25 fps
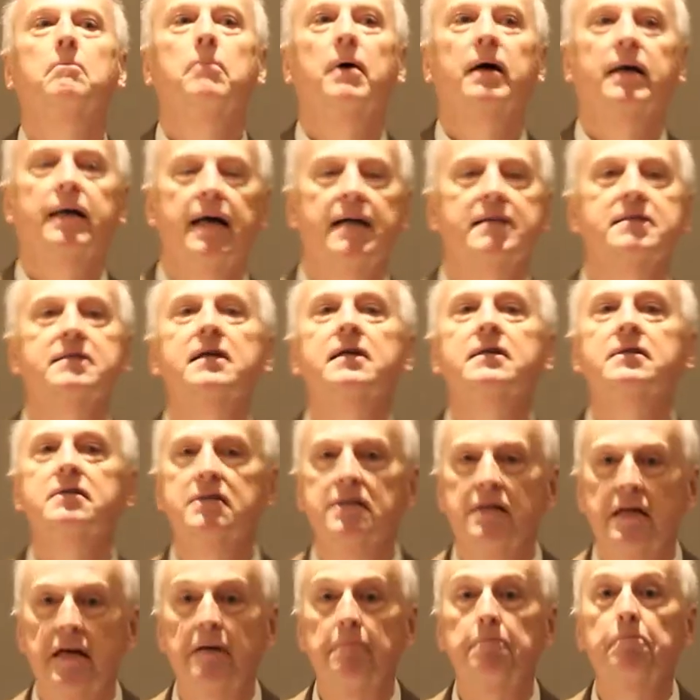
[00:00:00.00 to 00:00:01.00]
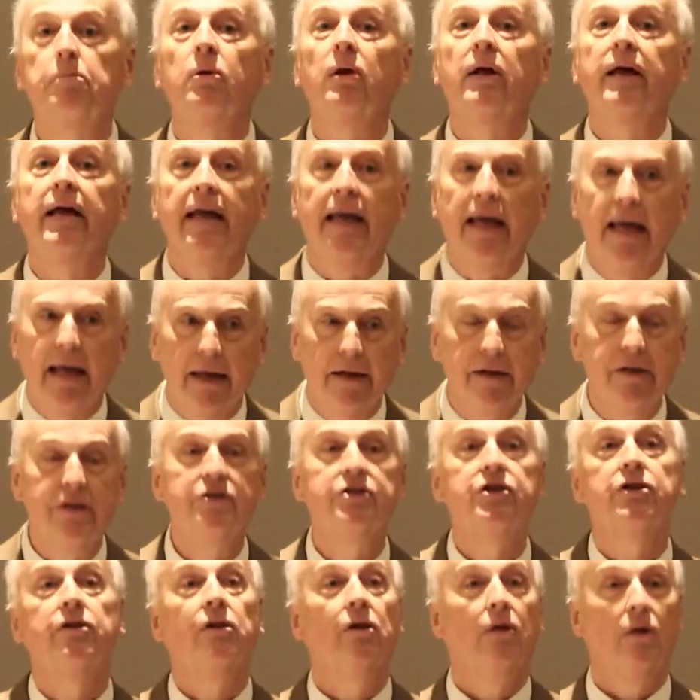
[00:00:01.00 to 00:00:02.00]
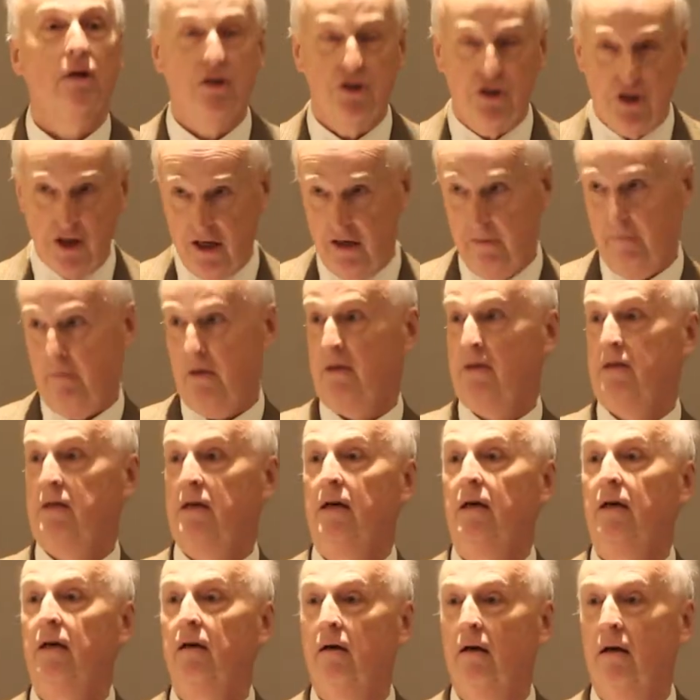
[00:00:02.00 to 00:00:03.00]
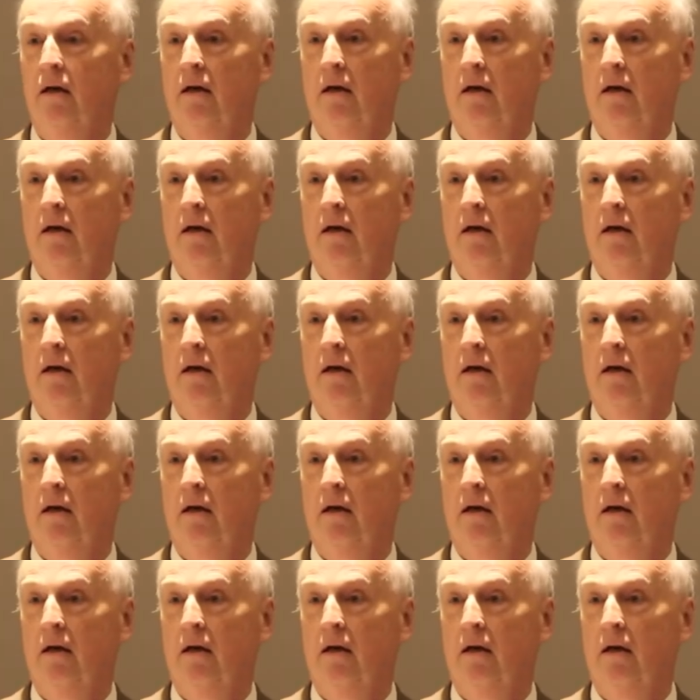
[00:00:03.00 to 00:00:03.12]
but gets us deeply into the legitimacy